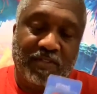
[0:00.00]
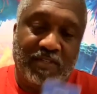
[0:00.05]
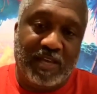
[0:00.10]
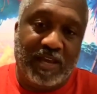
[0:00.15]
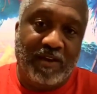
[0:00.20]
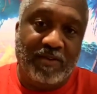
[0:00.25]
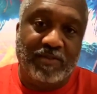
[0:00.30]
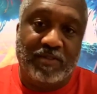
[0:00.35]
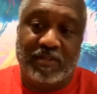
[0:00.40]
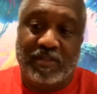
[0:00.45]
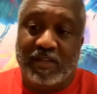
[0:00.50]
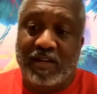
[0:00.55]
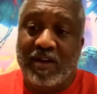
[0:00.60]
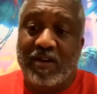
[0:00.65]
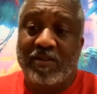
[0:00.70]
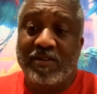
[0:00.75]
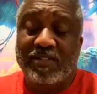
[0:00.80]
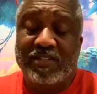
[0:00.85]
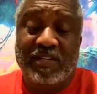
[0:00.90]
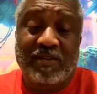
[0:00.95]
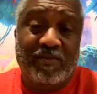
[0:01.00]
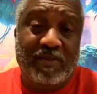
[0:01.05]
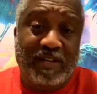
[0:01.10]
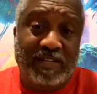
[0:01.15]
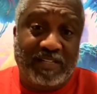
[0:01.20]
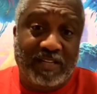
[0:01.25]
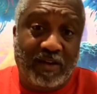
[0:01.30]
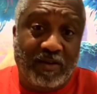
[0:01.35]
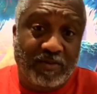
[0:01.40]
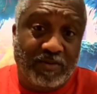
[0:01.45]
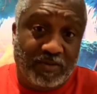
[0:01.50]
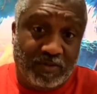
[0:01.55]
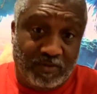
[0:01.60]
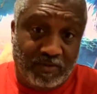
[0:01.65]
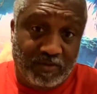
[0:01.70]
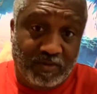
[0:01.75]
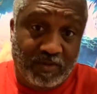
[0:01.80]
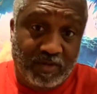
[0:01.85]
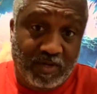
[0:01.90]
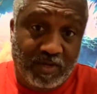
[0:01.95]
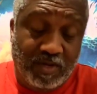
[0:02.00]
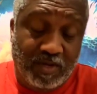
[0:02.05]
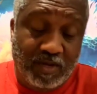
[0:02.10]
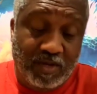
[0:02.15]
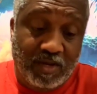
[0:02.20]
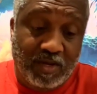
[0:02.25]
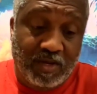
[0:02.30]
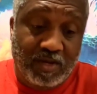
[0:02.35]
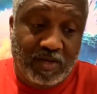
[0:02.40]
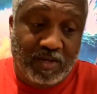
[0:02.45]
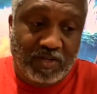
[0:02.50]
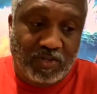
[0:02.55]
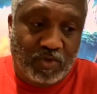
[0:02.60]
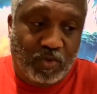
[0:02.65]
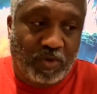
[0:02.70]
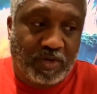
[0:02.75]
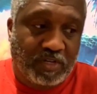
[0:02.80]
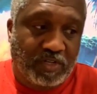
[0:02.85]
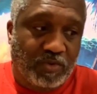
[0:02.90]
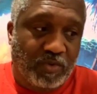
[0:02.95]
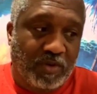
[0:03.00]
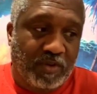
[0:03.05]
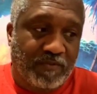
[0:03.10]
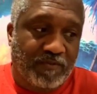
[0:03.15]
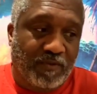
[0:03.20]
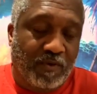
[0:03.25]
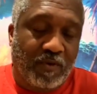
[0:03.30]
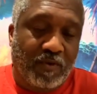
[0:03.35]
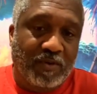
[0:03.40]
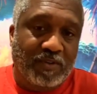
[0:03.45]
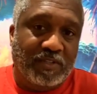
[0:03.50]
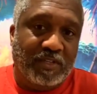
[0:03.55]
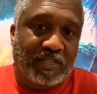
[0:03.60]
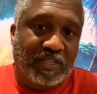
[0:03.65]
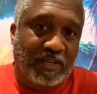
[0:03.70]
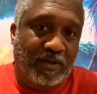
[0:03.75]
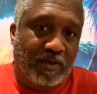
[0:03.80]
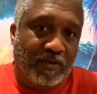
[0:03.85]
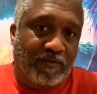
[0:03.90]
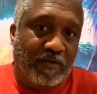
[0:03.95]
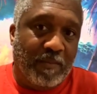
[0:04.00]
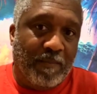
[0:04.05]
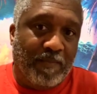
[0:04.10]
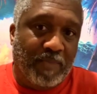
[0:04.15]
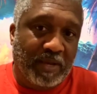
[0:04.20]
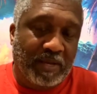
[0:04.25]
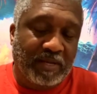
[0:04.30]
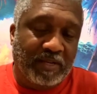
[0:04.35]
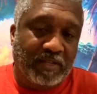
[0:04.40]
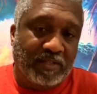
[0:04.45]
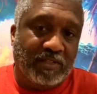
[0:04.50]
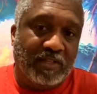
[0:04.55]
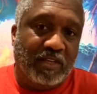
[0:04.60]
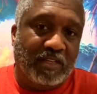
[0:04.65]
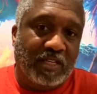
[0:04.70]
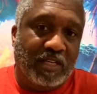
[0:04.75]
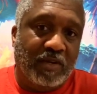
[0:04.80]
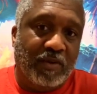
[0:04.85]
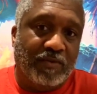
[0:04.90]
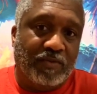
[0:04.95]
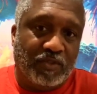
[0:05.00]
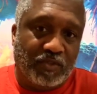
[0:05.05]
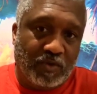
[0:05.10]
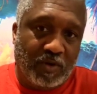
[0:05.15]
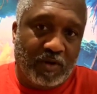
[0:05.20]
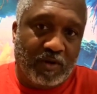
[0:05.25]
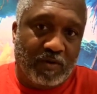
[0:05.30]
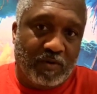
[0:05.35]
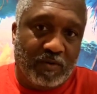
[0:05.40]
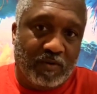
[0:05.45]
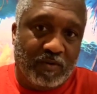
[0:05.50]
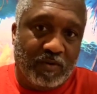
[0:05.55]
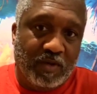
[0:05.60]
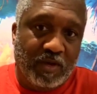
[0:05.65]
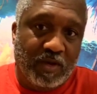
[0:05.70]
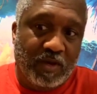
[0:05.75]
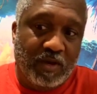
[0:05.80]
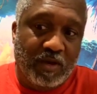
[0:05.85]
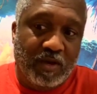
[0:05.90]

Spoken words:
Scarcity. Holy shit, what I told you. 2024 is a year of abundance, a year of struggle.